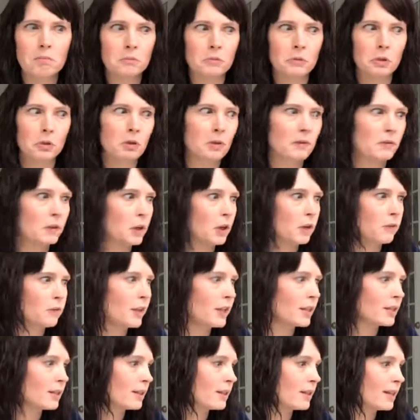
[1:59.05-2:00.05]
don't even know if
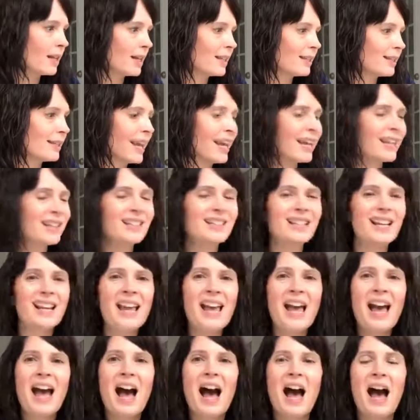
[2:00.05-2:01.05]
that's today's date,
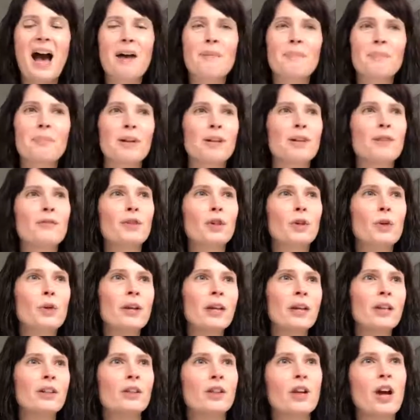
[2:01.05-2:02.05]
but if you're
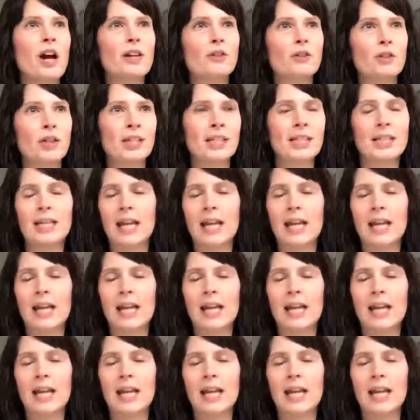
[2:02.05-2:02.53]
going under contract